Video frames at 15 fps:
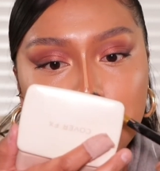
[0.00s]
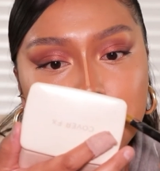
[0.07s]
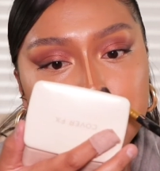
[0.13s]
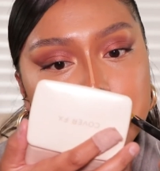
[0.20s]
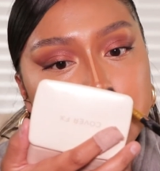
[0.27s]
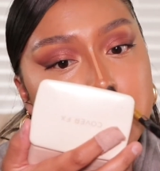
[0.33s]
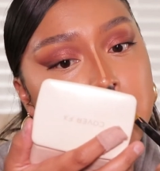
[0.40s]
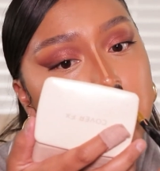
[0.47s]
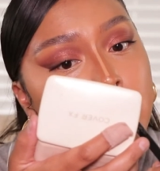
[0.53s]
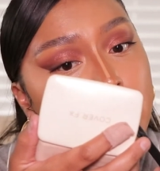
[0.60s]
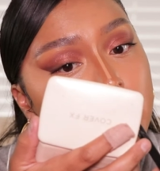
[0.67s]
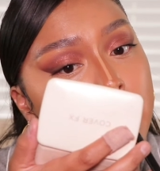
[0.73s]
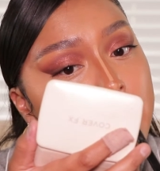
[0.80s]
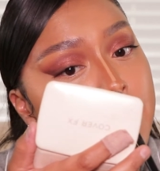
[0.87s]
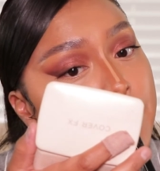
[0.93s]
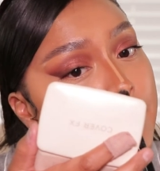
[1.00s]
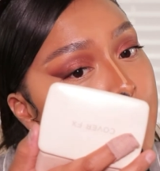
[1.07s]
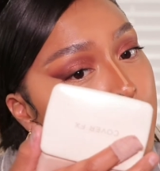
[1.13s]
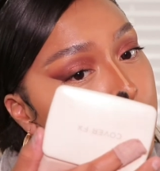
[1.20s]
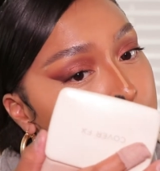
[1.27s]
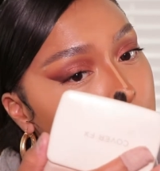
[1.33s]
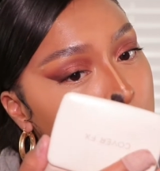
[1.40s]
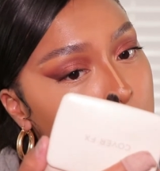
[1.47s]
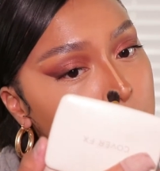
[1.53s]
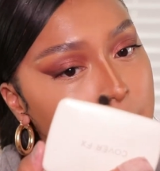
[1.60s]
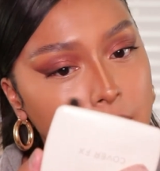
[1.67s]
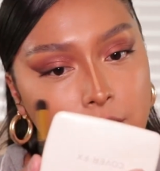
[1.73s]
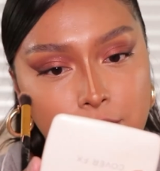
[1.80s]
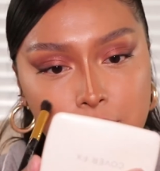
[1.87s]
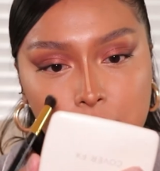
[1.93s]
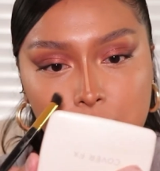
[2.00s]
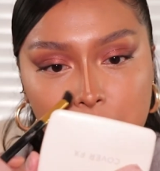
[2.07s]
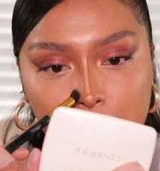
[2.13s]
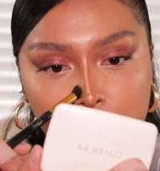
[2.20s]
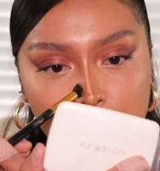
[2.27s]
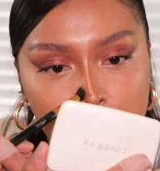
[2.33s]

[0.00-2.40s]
just see how this turns out after.